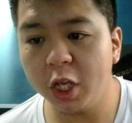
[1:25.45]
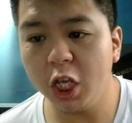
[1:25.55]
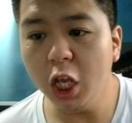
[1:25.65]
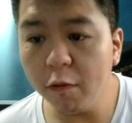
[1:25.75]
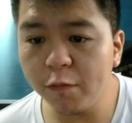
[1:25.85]

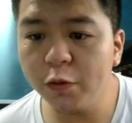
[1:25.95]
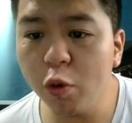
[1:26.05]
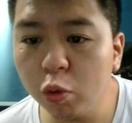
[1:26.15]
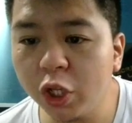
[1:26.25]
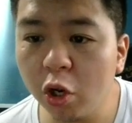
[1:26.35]
If
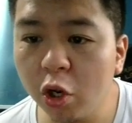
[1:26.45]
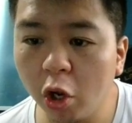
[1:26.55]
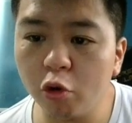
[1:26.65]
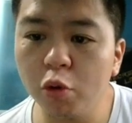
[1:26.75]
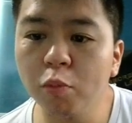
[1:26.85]
you did
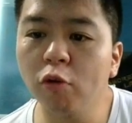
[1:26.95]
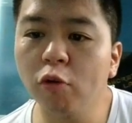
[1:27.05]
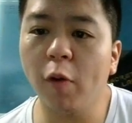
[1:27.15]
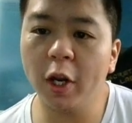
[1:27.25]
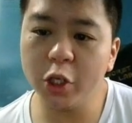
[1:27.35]
not remove
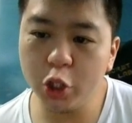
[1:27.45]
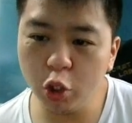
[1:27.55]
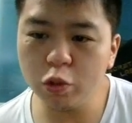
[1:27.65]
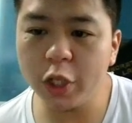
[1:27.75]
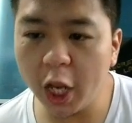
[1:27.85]
one,
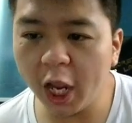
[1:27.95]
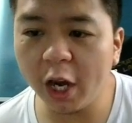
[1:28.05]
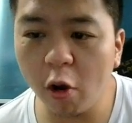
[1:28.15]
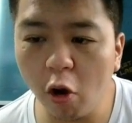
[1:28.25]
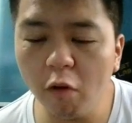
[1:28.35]
choose
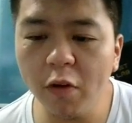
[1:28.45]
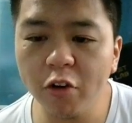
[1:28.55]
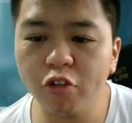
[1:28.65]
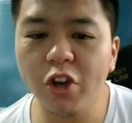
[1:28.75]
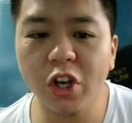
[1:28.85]
an over
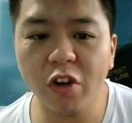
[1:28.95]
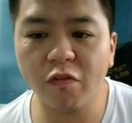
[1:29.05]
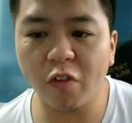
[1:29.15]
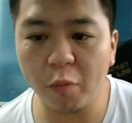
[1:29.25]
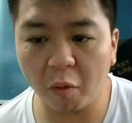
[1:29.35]
trigger
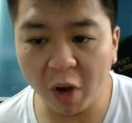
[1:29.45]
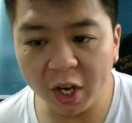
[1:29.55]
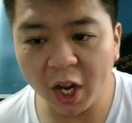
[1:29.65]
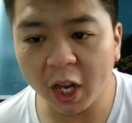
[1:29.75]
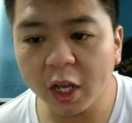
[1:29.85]
from your
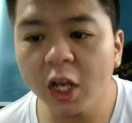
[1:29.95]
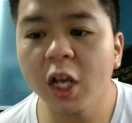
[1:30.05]
right deck,